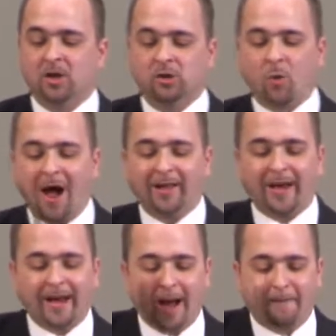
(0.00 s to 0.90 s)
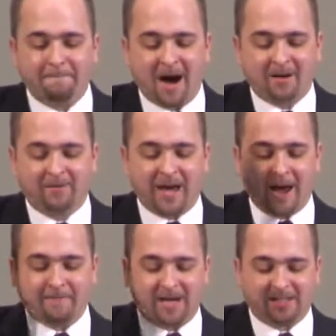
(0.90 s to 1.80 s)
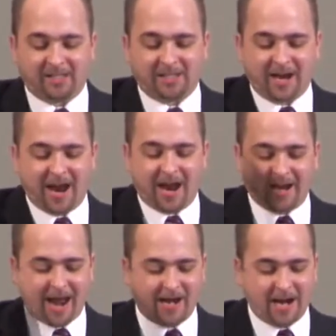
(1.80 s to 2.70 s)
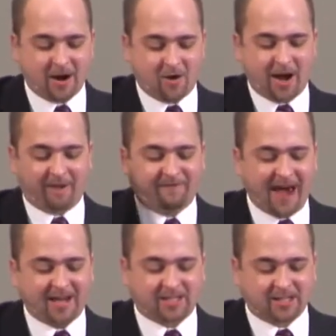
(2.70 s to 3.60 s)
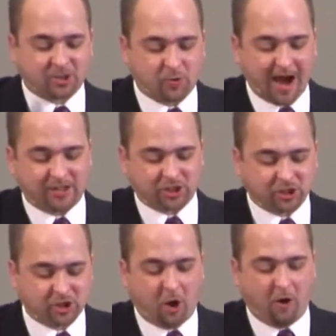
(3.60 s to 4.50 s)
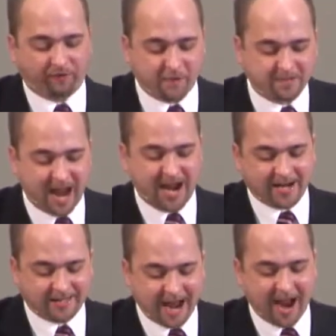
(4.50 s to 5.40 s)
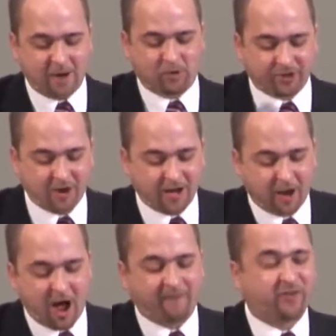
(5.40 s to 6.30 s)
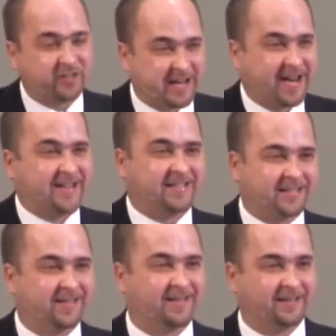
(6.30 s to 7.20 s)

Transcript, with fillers: dwelling among them in seeing and hearing, vexed his righteous soul from day to day with their unlawful deeds.